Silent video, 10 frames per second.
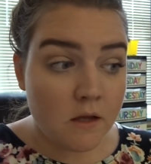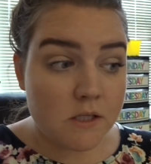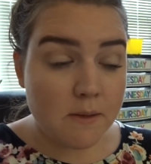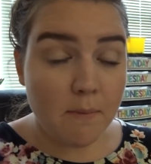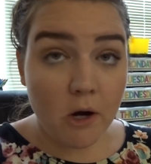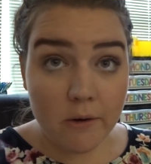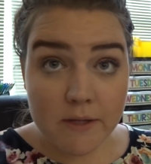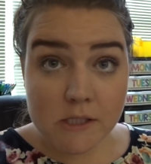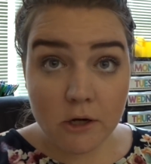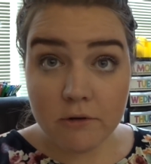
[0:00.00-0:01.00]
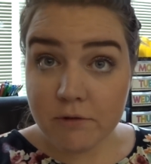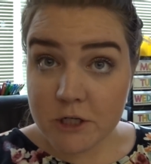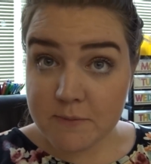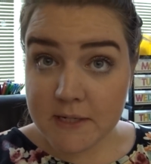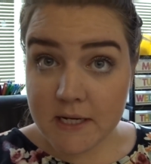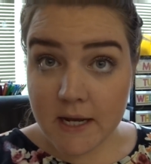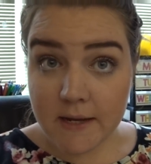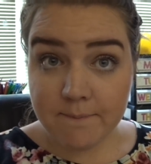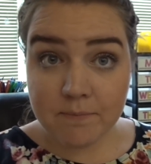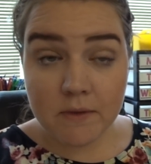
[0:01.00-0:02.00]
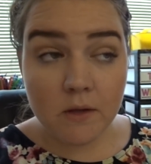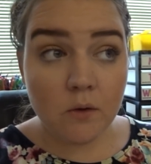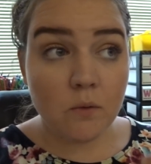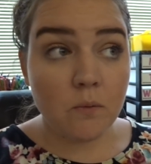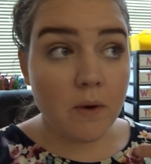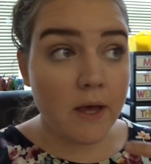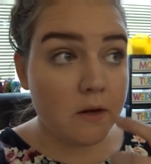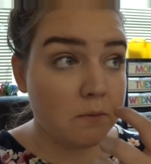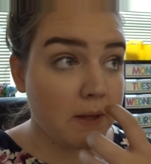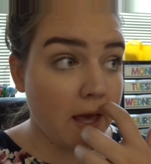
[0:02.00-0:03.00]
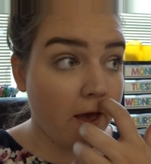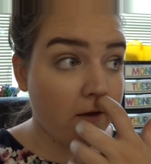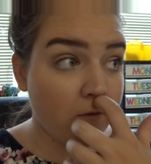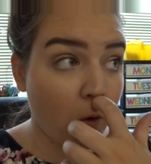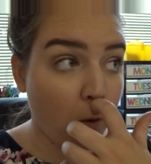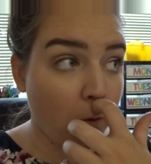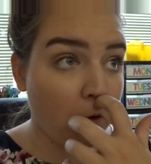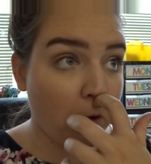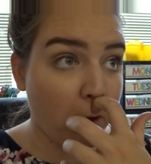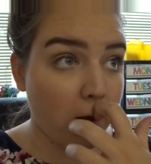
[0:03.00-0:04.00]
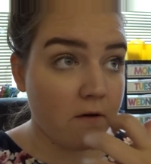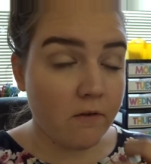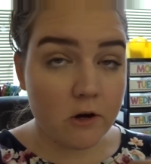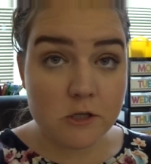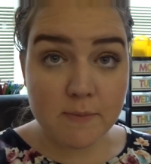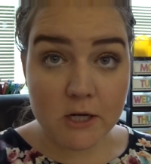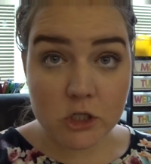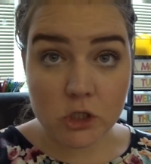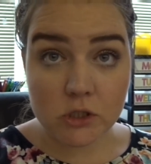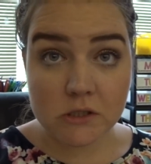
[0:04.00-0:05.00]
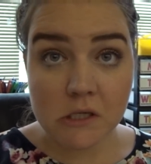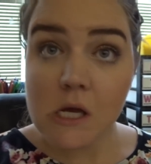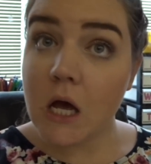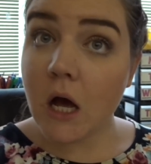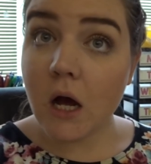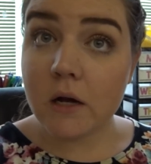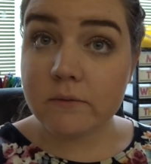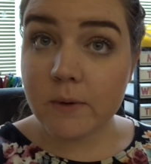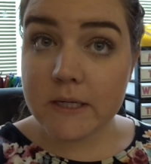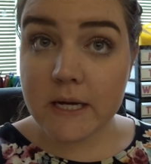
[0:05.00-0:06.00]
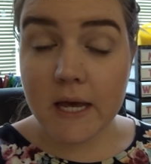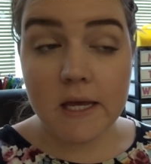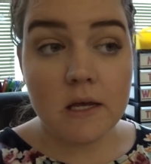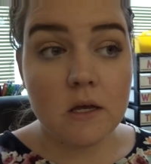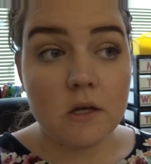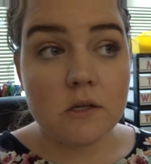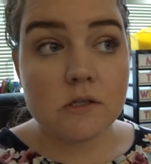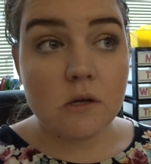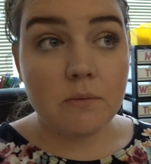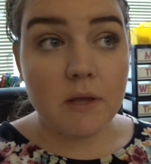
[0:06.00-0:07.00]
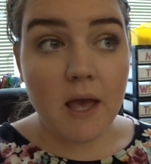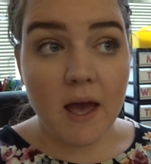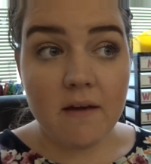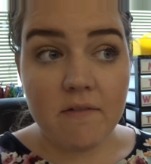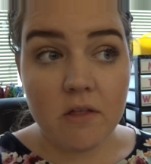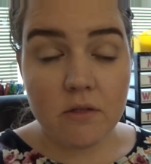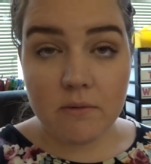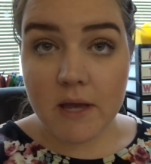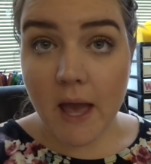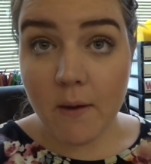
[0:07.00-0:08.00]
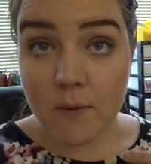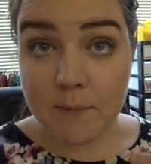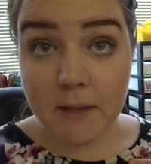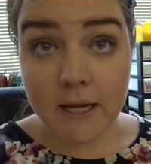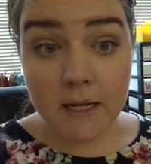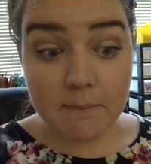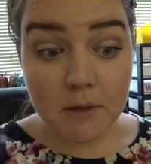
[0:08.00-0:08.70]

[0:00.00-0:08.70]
tomorrow is our enrichment day, when we have all of our specials on one day. So we have a 3-hour planning